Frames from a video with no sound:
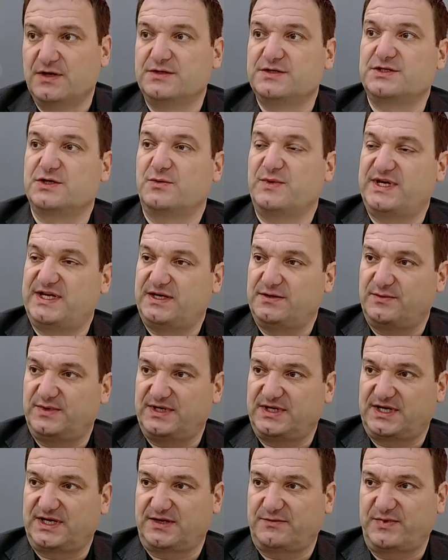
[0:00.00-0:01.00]
So
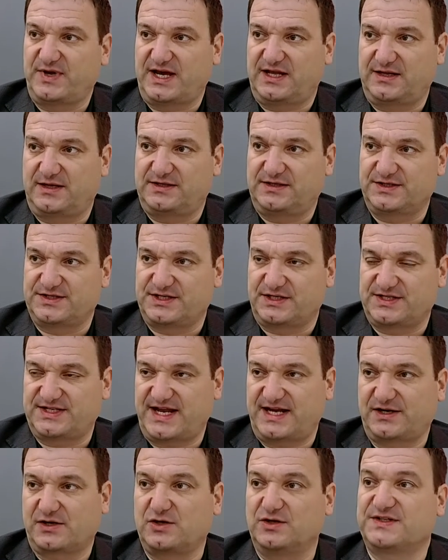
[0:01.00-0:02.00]
there's a
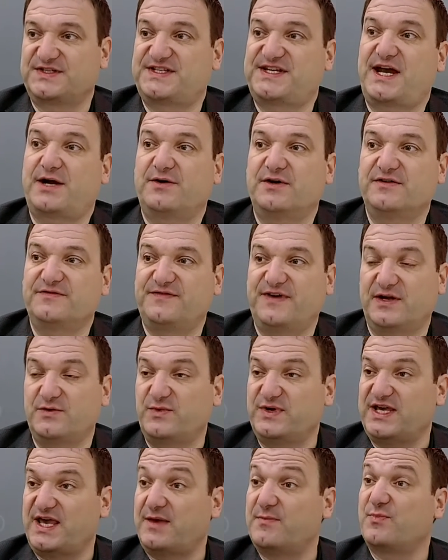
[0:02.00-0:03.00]
standard called Serif,
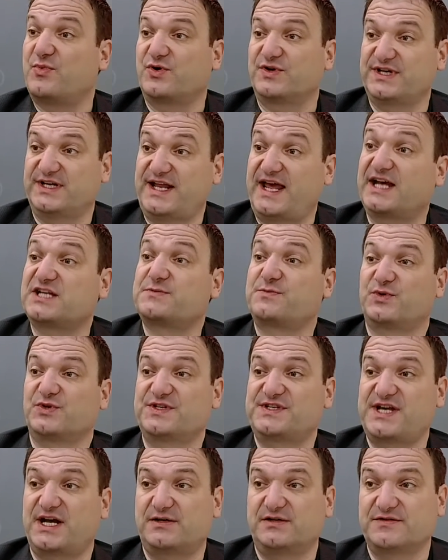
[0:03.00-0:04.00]
and we import and
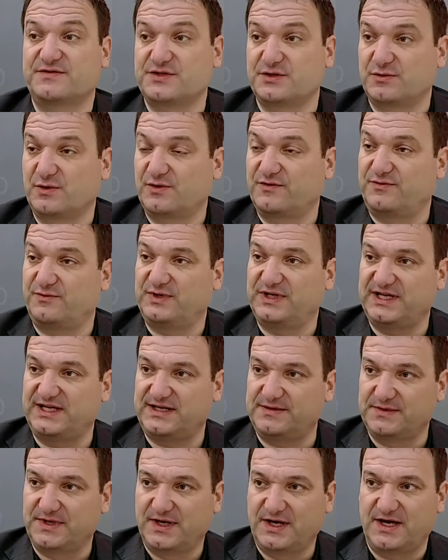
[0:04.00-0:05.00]
export Serif. So we're
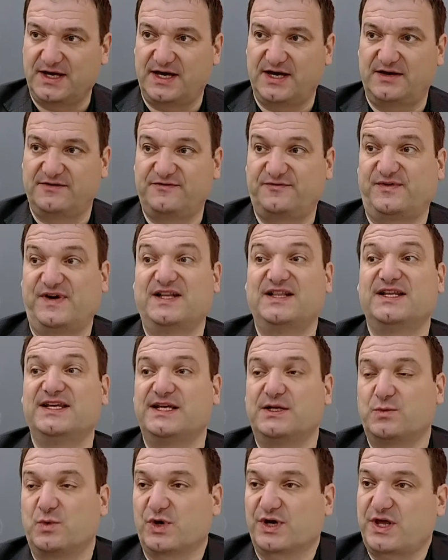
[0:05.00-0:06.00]
really
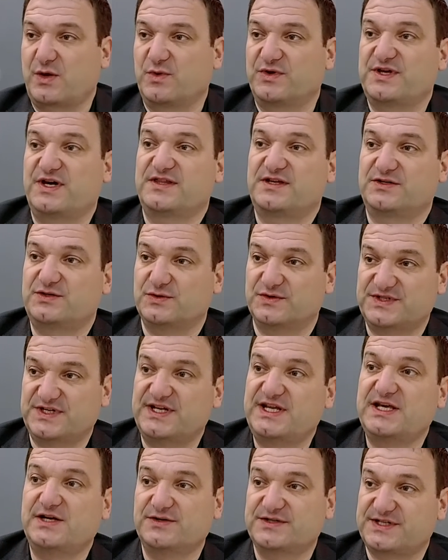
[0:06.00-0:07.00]
friendly in working with other tools
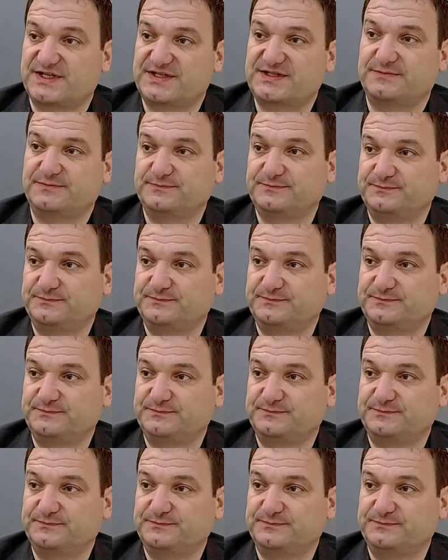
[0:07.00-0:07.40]
in the ecosystem.